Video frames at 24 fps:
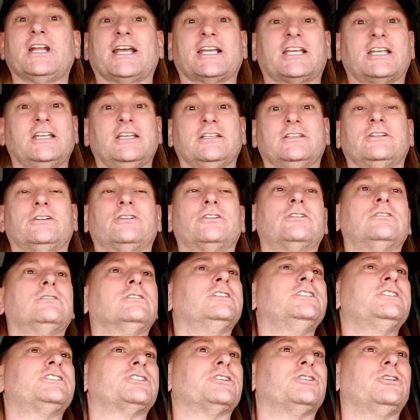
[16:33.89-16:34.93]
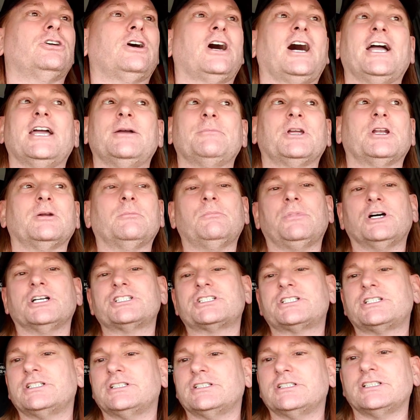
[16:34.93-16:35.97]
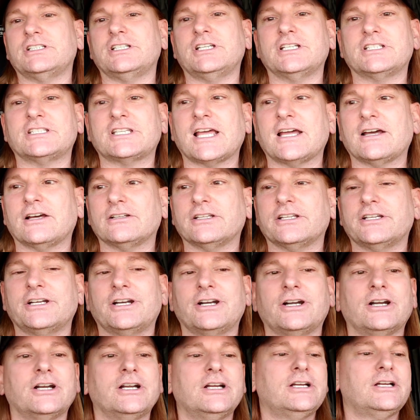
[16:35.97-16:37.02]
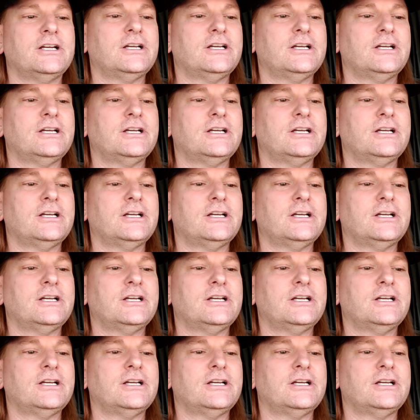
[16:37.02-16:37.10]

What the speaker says: I can get there early, so I am going to bust it and get down there